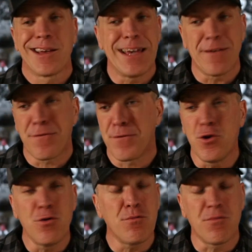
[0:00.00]
If
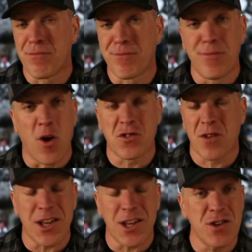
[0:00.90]
you are
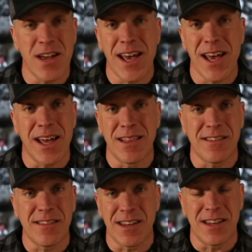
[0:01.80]
scratching your head
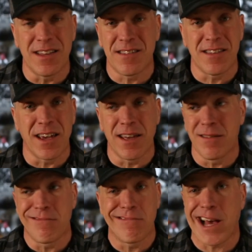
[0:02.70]
listening to this
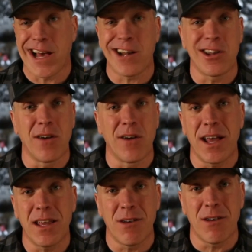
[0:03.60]
saying, I don't know
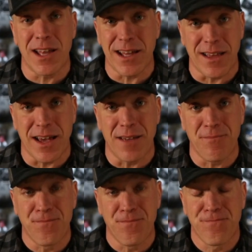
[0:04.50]
anyone like that,
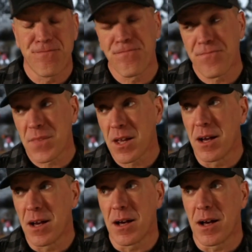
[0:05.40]

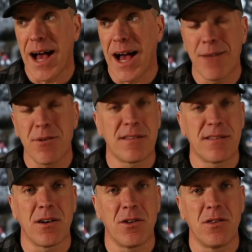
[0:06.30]
I would
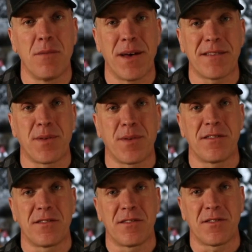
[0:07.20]
tell you the best
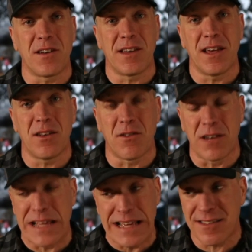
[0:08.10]
place to start then, or
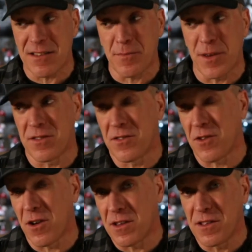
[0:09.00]
the easiest place to
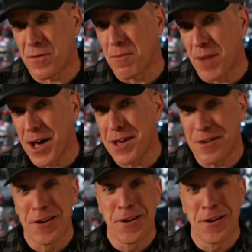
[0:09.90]
start, at least from my